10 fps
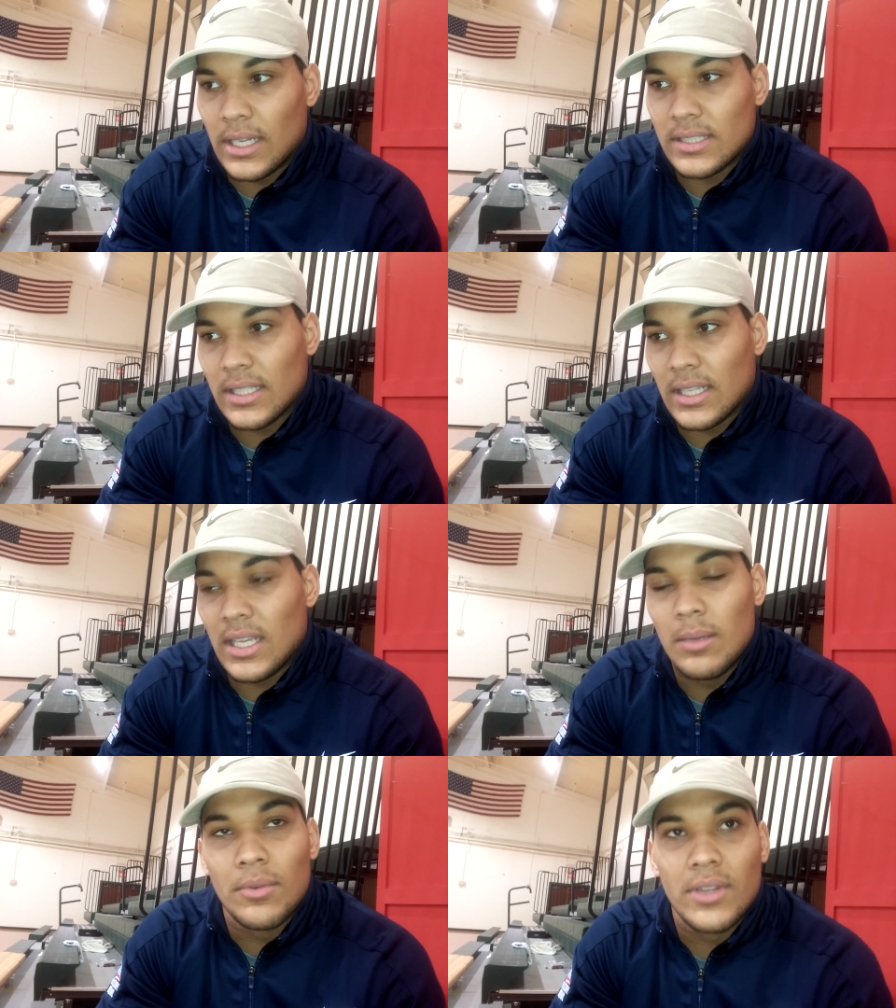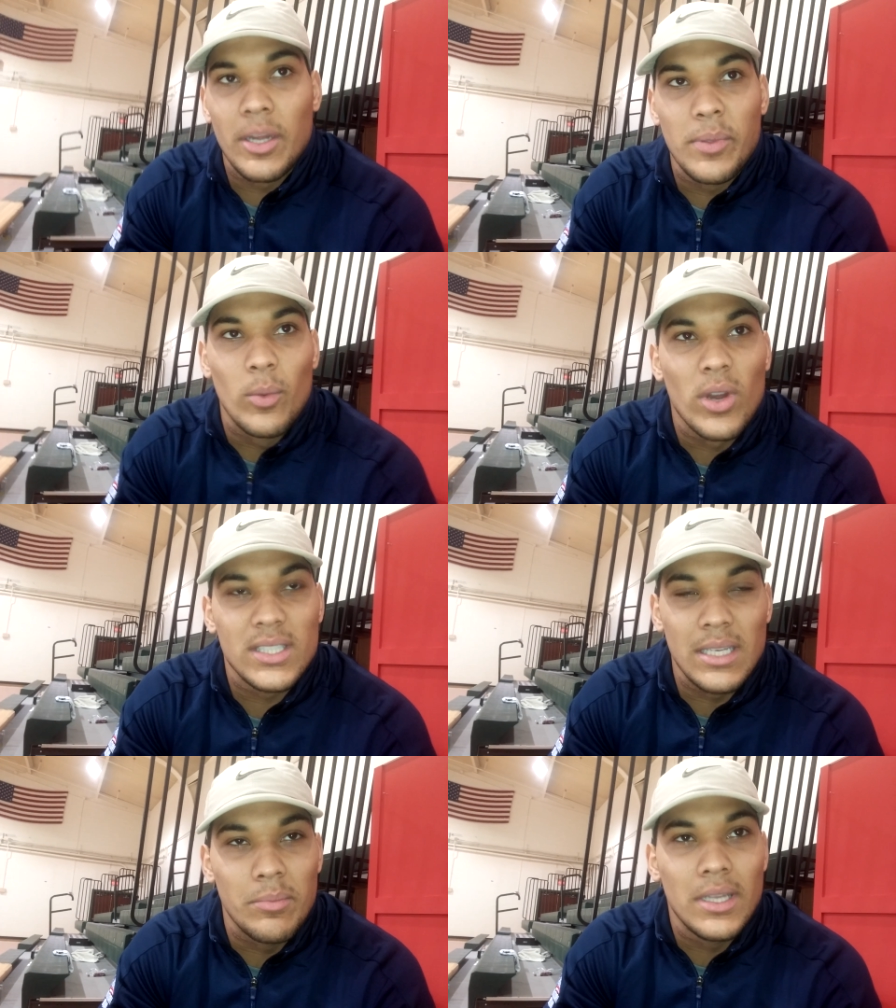They said the chemotherapy
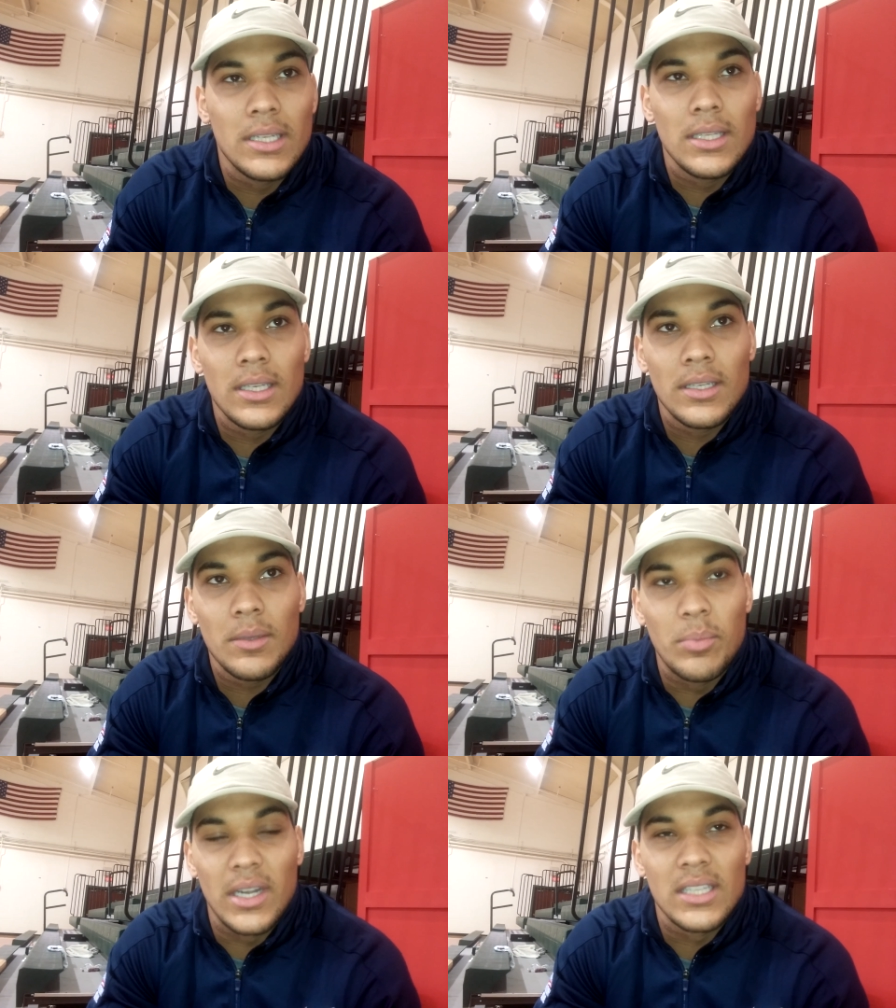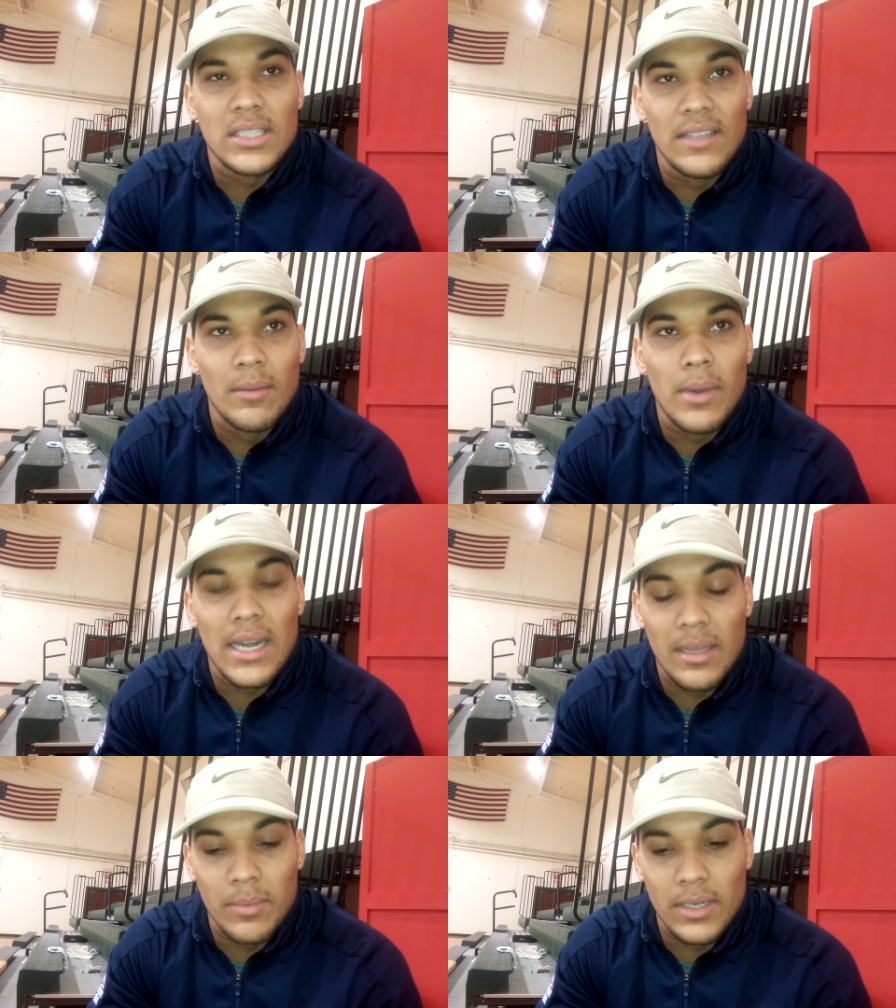works immediately, but it doesn't leave the
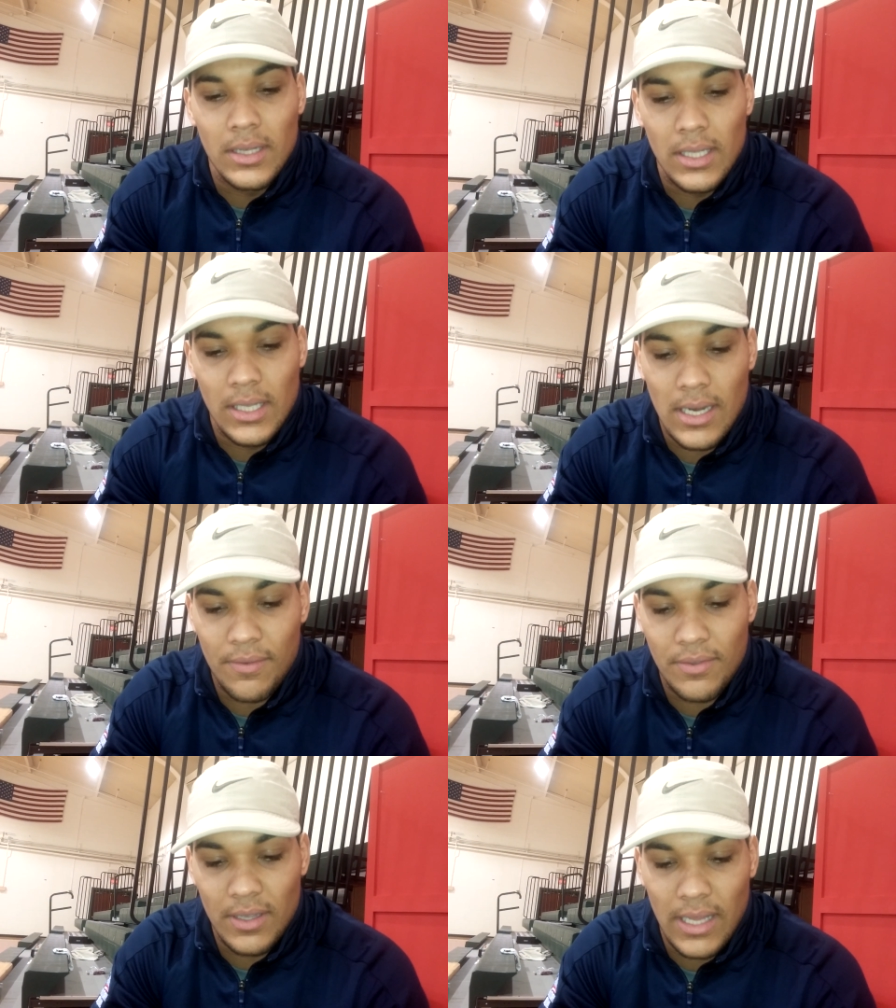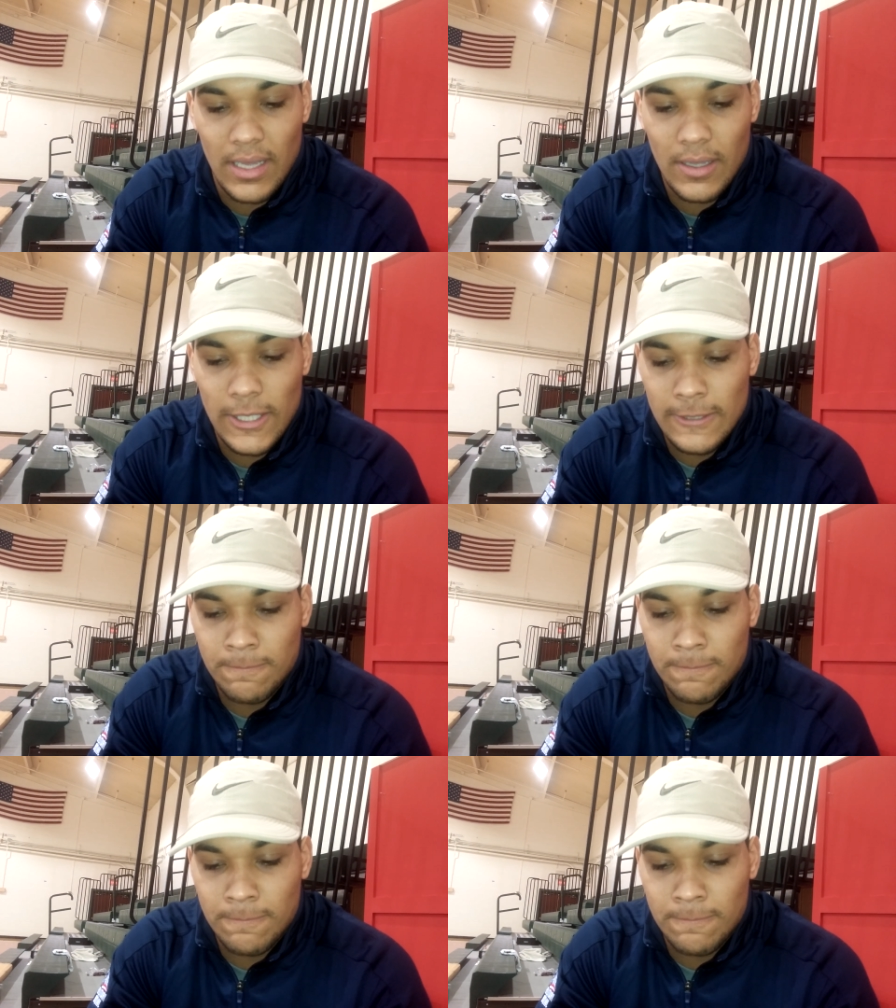body immediately, and I feel like,